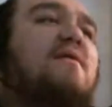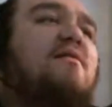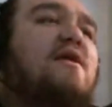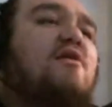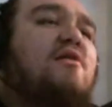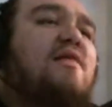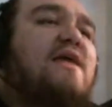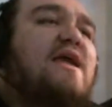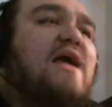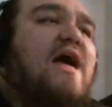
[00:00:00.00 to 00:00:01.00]

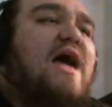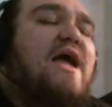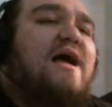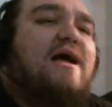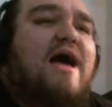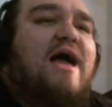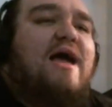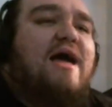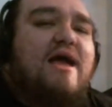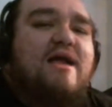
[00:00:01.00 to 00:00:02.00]
literally,
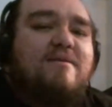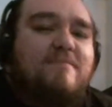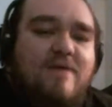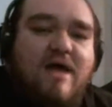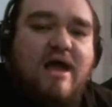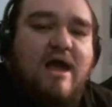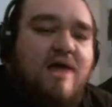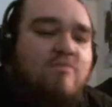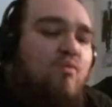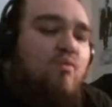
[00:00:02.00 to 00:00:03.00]

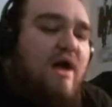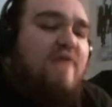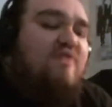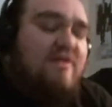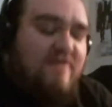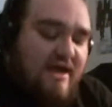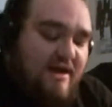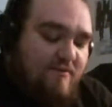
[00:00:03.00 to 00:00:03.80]
I'm watching that,